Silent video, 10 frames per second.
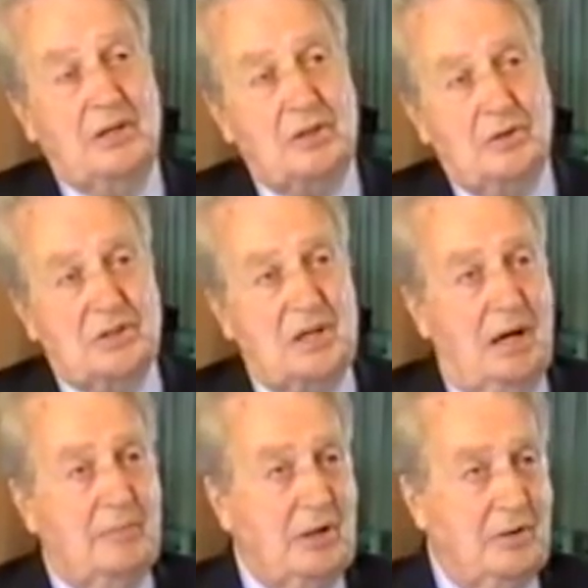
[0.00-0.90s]
short
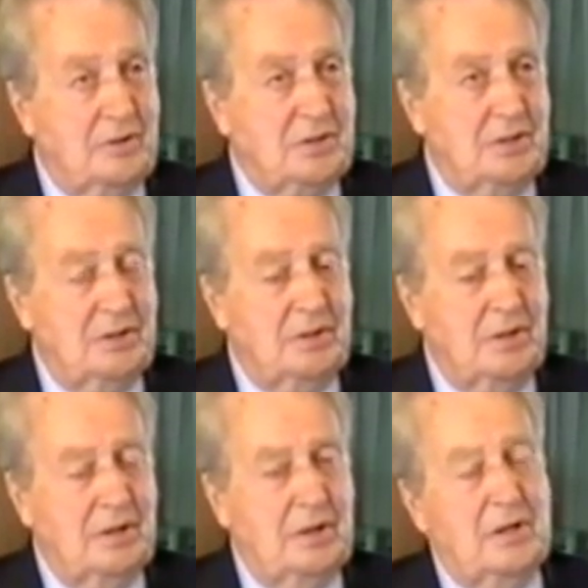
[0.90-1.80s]
time, a year or two.
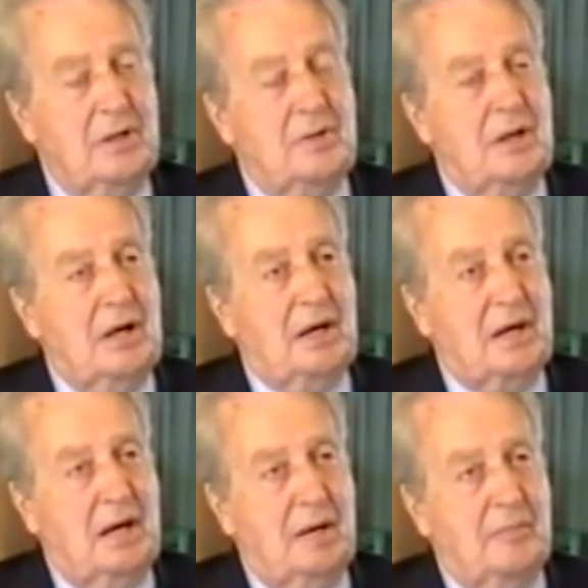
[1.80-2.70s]
Then I
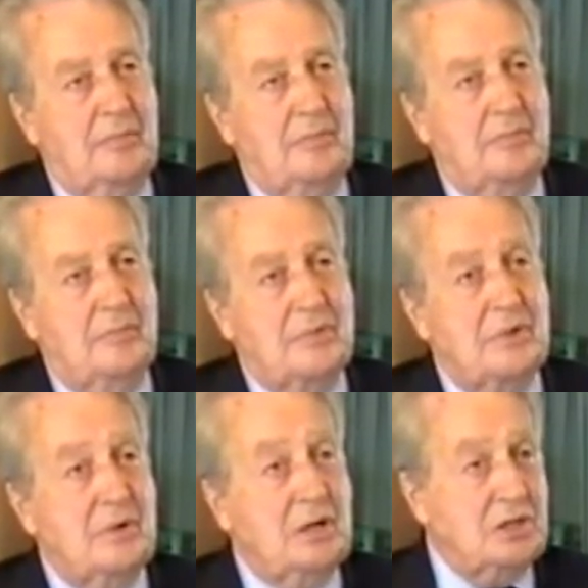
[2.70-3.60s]
came
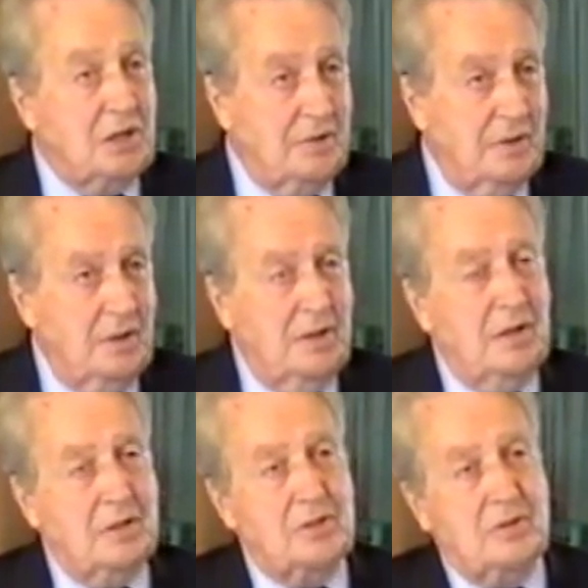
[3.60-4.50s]
to Esher
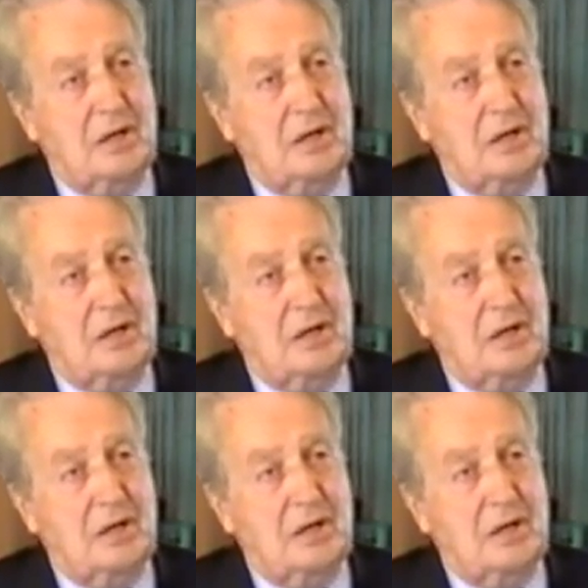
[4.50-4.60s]
and took